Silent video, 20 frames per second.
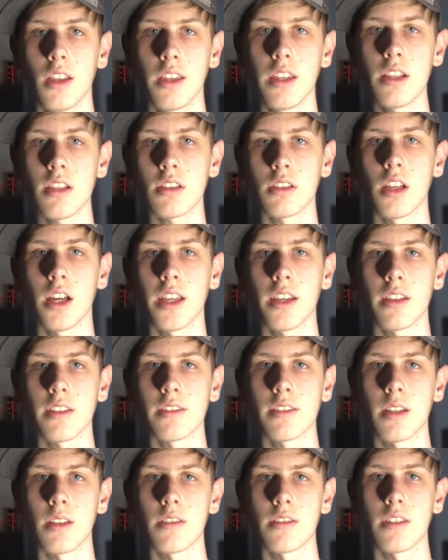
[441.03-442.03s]
This LiDAR
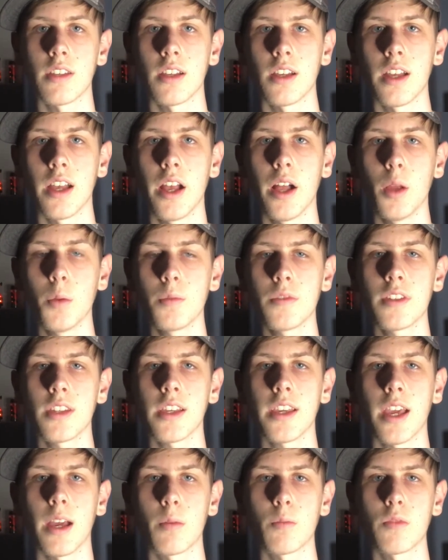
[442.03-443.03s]
sensor helps the
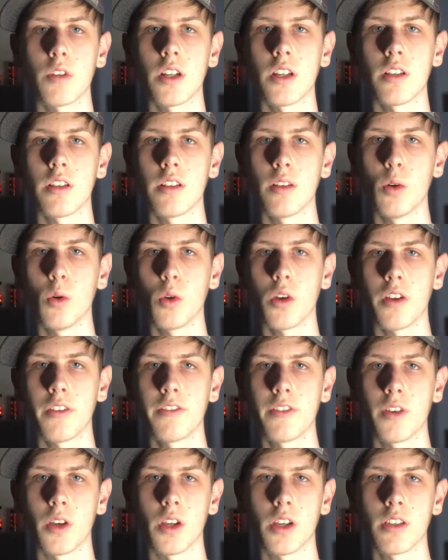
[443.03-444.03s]
camera
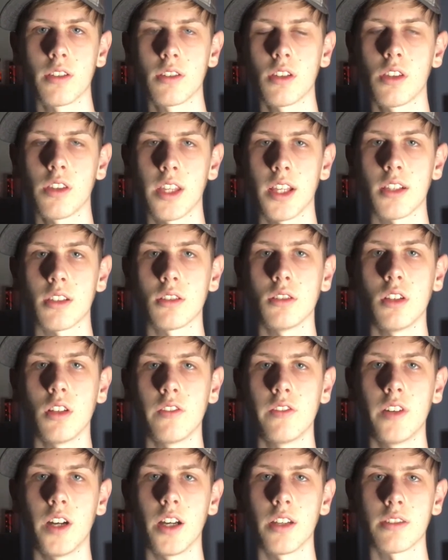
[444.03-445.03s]
autofocus on things a lot
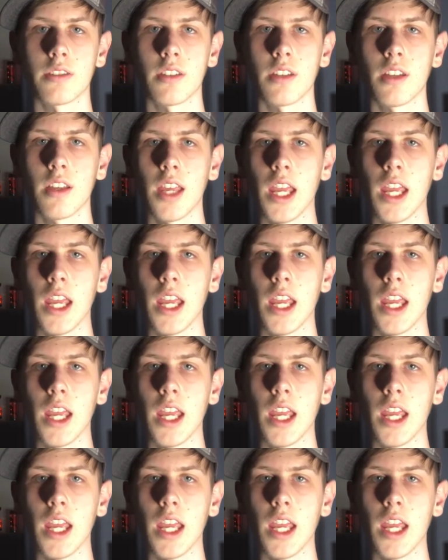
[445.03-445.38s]
faster,